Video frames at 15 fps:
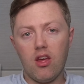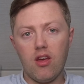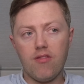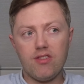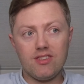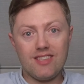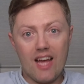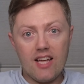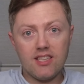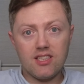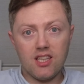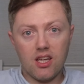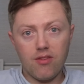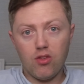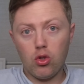
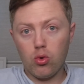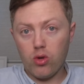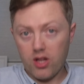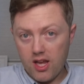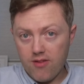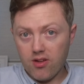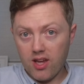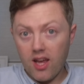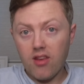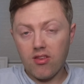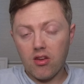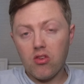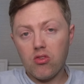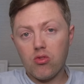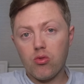fantastic if you can ever get
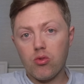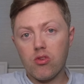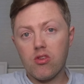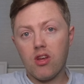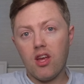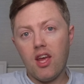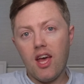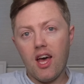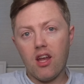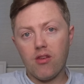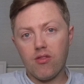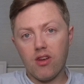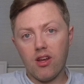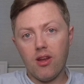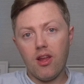600 out
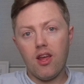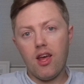of it.